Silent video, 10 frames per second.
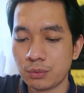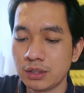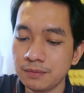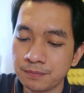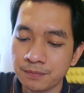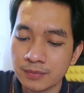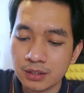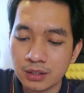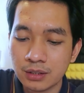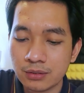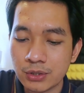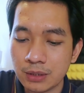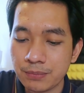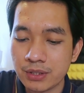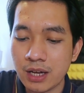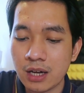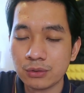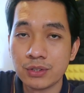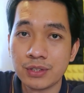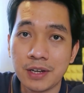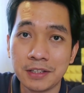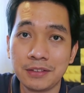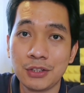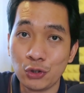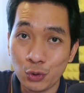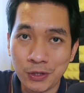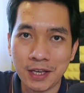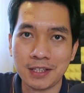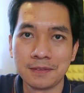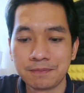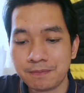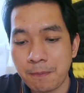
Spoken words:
one, trips outside the UK.